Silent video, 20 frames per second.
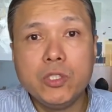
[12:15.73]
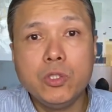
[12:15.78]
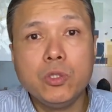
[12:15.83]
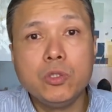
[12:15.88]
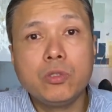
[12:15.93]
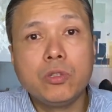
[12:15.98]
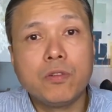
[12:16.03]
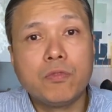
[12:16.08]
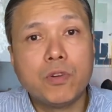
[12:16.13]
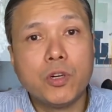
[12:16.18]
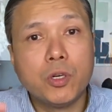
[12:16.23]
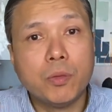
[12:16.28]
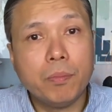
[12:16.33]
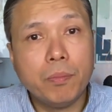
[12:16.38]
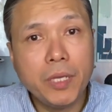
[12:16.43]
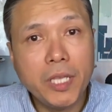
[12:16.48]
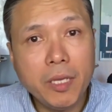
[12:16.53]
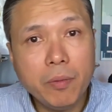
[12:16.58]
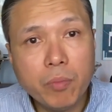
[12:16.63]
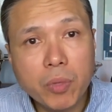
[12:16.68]
to refer to
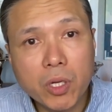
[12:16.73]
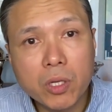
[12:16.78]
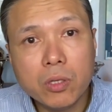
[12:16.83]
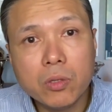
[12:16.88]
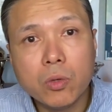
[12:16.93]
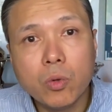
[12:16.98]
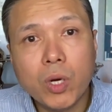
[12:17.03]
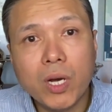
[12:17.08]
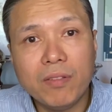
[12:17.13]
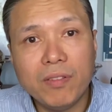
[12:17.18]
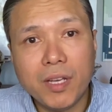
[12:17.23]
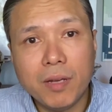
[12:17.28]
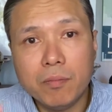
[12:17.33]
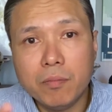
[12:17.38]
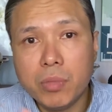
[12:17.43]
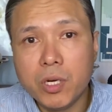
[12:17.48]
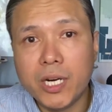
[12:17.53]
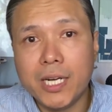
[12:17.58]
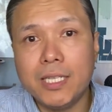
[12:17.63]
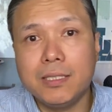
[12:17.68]
people who have
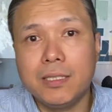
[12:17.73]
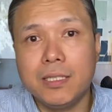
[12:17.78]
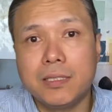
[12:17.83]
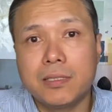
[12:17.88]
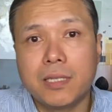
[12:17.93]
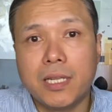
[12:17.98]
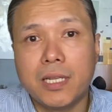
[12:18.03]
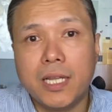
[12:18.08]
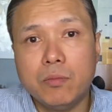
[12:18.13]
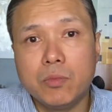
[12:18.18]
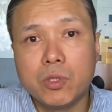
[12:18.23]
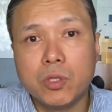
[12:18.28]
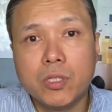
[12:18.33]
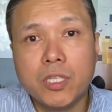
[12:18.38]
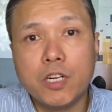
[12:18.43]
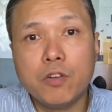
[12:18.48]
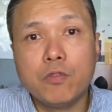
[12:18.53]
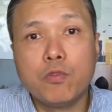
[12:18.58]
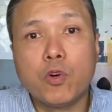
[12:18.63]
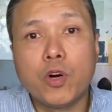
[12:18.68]
embraced Islam. So
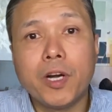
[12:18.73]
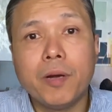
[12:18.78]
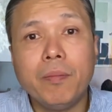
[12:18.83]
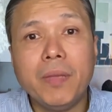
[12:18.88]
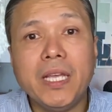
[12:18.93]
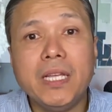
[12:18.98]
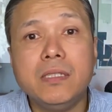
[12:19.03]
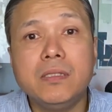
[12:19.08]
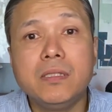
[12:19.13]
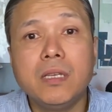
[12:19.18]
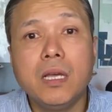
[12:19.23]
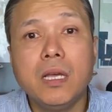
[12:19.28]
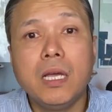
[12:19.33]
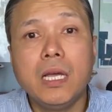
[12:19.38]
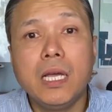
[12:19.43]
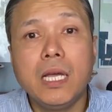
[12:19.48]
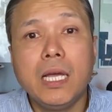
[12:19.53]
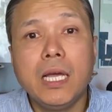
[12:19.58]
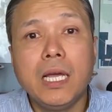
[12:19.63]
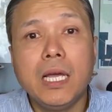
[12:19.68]
therefore it means
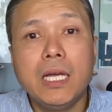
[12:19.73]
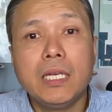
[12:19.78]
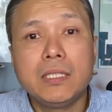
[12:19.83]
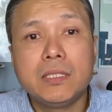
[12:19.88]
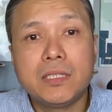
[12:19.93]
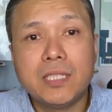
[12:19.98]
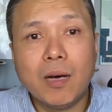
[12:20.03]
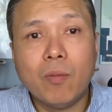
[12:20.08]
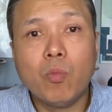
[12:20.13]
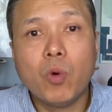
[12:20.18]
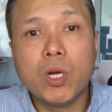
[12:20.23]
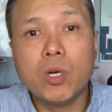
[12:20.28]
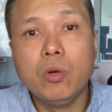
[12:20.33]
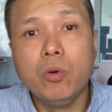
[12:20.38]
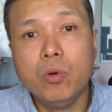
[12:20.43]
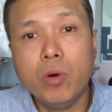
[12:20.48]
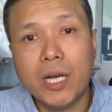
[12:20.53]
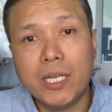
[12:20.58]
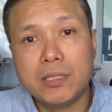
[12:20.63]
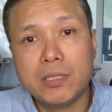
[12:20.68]
someone
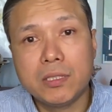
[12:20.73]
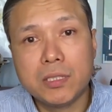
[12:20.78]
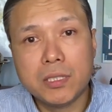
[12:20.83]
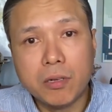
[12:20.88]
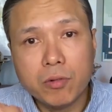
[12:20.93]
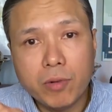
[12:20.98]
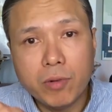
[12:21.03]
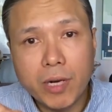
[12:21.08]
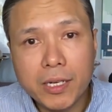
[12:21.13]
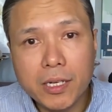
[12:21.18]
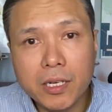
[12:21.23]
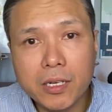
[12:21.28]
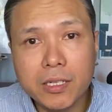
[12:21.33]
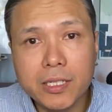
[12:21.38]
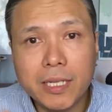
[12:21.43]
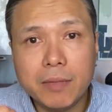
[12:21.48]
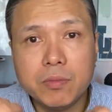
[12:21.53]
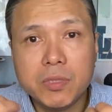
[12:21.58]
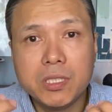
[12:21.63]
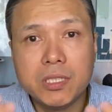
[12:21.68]
who has surrendered
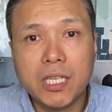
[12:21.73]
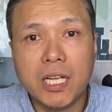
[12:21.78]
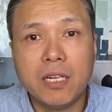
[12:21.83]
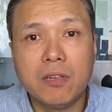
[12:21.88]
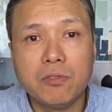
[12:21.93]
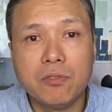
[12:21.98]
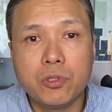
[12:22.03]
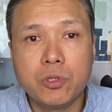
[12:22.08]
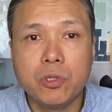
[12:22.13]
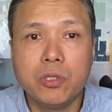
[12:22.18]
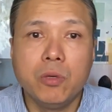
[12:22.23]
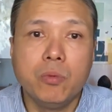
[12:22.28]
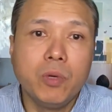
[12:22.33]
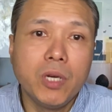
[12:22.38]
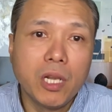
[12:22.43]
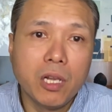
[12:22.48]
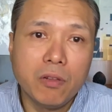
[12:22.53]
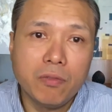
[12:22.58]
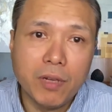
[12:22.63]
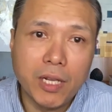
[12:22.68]
themselves to the
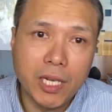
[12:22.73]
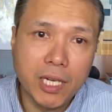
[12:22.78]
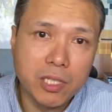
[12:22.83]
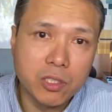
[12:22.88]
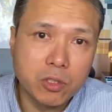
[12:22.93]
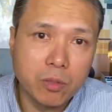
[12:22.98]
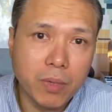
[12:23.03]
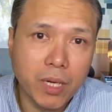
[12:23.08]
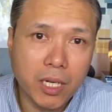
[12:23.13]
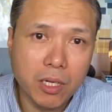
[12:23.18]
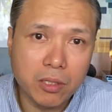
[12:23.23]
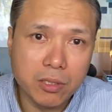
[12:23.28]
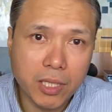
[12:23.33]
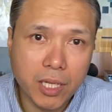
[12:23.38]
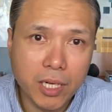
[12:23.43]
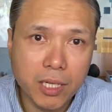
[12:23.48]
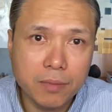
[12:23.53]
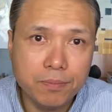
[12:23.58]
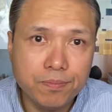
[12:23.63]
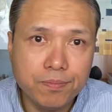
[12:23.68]
will of Allah subhanahu wa ta'ala.